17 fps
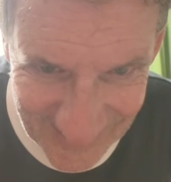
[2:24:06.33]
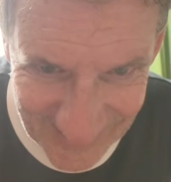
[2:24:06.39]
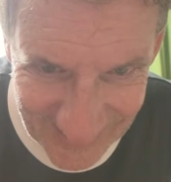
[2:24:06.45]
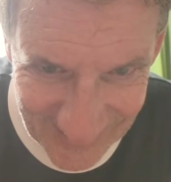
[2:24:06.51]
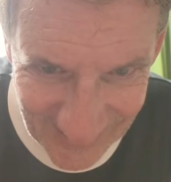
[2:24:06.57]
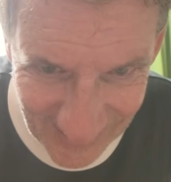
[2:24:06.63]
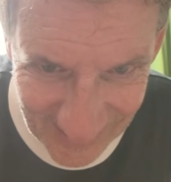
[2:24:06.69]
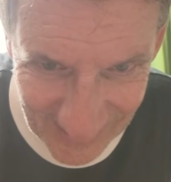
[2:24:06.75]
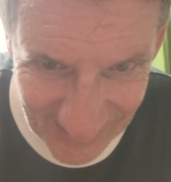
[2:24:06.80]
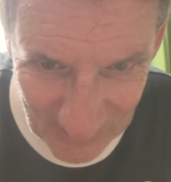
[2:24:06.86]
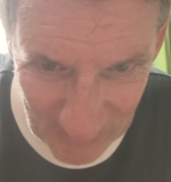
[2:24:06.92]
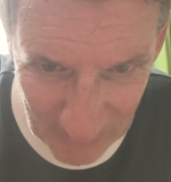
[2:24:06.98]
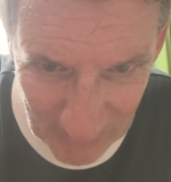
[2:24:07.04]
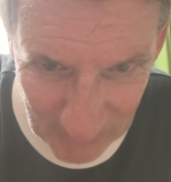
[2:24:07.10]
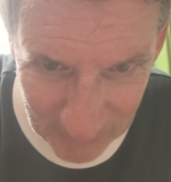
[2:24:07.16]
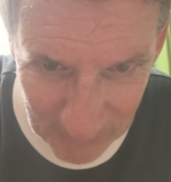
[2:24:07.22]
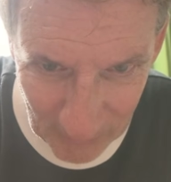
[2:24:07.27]
Not
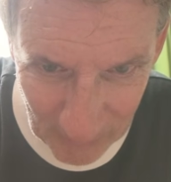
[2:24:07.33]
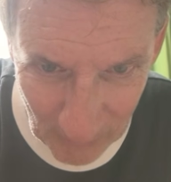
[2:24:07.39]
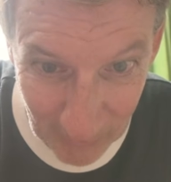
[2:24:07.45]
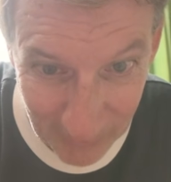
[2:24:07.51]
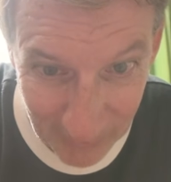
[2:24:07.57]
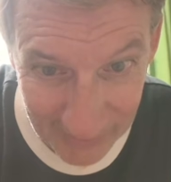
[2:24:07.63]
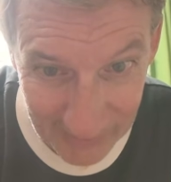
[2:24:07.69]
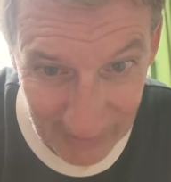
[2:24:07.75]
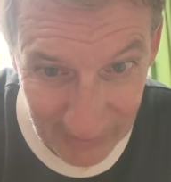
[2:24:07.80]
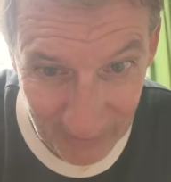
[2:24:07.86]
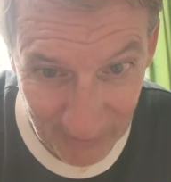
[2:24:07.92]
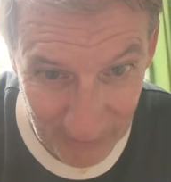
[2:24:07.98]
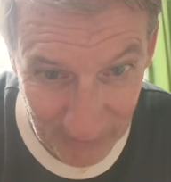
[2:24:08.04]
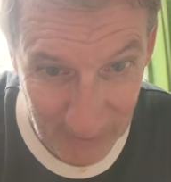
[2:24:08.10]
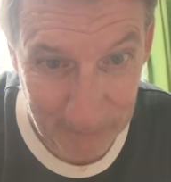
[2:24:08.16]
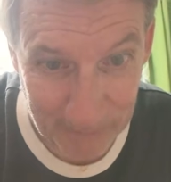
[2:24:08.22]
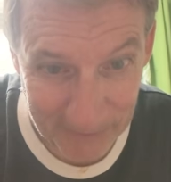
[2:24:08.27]
everybody will like the
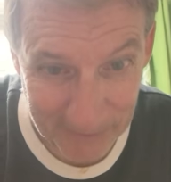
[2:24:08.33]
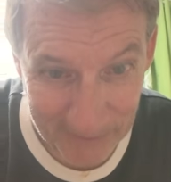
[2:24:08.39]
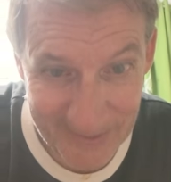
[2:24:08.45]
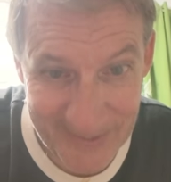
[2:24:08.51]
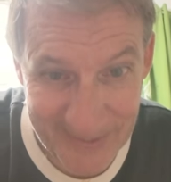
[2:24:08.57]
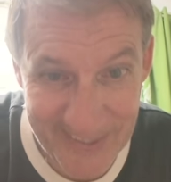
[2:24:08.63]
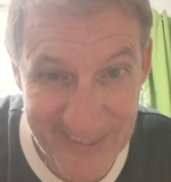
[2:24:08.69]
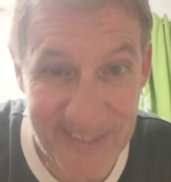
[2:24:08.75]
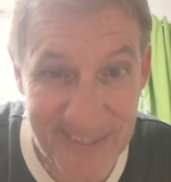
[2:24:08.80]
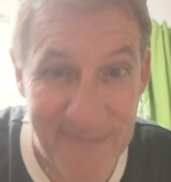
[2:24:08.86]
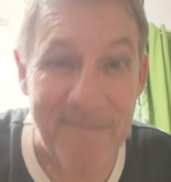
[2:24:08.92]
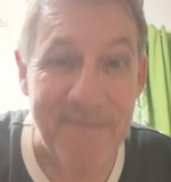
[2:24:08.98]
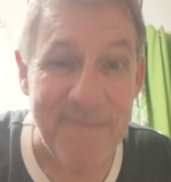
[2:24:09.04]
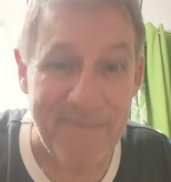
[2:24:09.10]
Philippines.